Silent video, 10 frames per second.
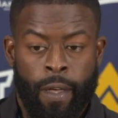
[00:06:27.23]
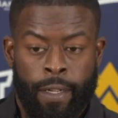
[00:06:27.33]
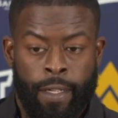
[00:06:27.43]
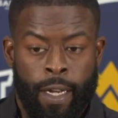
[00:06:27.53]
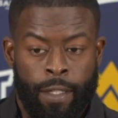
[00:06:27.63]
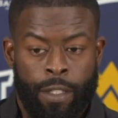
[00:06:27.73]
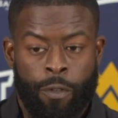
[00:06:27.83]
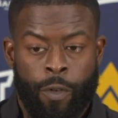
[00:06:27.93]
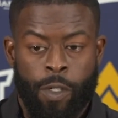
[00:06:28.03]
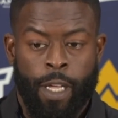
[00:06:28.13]
And, you
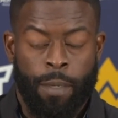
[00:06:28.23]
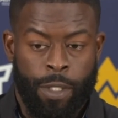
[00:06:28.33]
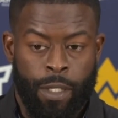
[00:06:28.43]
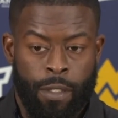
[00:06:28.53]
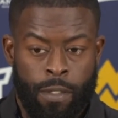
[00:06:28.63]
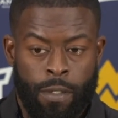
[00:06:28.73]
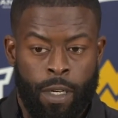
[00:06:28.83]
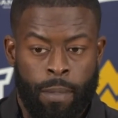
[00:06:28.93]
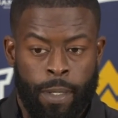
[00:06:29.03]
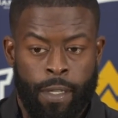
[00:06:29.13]
know, first game jitters,
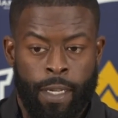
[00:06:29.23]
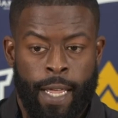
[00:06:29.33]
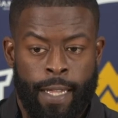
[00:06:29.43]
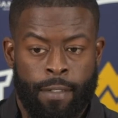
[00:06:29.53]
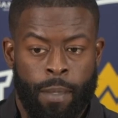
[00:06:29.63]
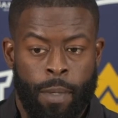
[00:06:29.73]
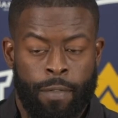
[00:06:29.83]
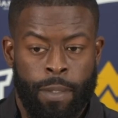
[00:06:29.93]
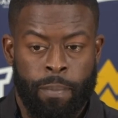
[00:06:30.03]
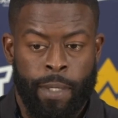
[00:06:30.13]
I think, got some
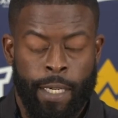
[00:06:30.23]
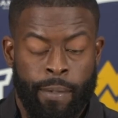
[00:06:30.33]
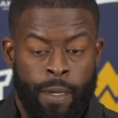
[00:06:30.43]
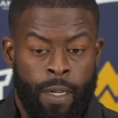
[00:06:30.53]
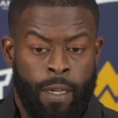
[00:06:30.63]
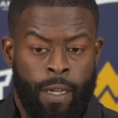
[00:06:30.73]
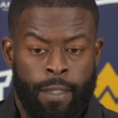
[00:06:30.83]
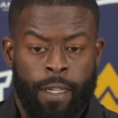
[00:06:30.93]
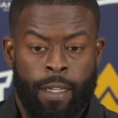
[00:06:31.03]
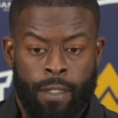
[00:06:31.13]
of him. But
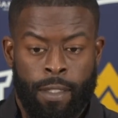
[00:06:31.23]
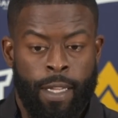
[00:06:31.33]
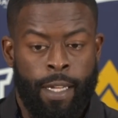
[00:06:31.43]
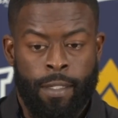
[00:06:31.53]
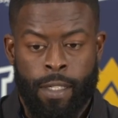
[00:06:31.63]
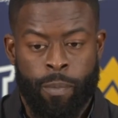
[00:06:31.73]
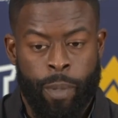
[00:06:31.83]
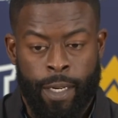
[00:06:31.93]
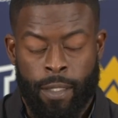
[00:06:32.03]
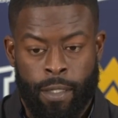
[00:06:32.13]
at the end of the day, he's a
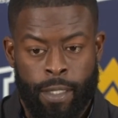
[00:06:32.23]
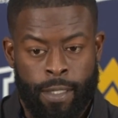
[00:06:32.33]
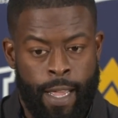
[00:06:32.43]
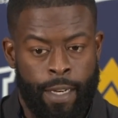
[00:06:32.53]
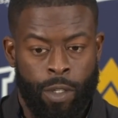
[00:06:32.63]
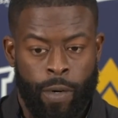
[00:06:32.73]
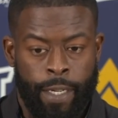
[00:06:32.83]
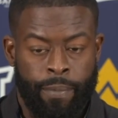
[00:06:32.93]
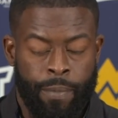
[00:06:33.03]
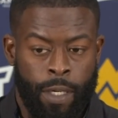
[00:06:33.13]
competitor. He's had a
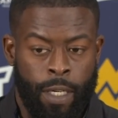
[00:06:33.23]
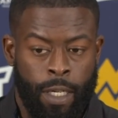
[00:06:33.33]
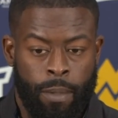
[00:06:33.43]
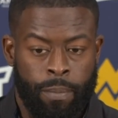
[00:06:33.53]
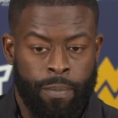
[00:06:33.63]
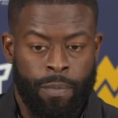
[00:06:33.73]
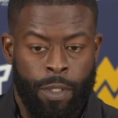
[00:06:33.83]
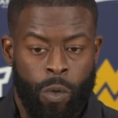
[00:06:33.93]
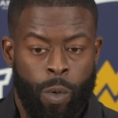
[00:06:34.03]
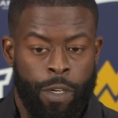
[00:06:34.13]
great,
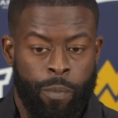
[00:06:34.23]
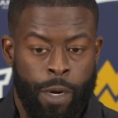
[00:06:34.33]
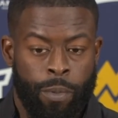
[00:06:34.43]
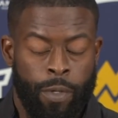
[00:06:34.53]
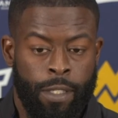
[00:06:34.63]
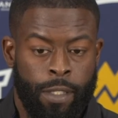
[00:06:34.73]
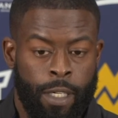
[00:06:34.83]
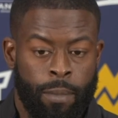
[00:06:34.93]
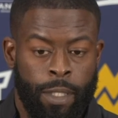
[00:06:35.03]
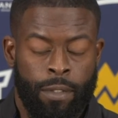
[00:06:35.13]
week of preparation
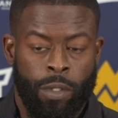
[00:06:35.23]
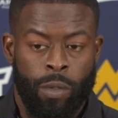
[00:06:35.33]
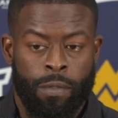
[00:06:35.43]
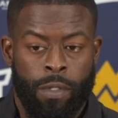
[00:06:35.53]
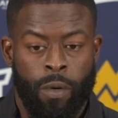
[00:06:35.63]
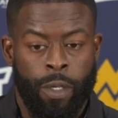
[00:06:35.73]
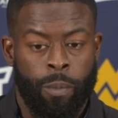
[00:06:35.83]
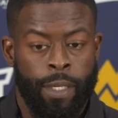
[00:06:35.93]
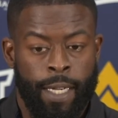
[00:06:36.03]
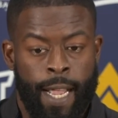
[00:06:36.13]
coming into it. And so
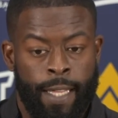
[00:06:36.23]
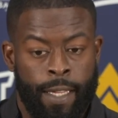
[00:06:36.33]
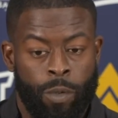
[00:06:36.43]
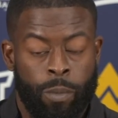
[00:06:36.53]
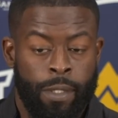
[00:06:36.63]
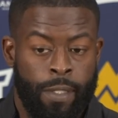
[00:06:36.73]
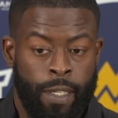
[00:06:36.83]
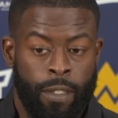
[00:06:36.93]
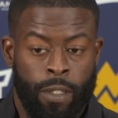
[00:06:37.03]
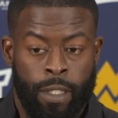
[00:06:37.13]
he'll be a guy that will be
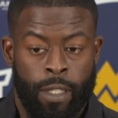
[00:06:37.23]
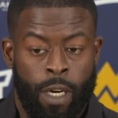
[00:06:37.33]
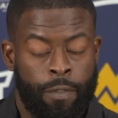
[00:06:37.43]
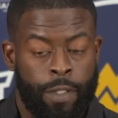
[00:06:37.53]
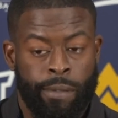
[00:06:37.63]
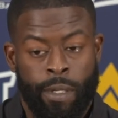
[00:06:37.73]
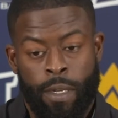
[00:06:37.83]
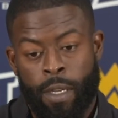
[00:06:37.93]
seen early and often.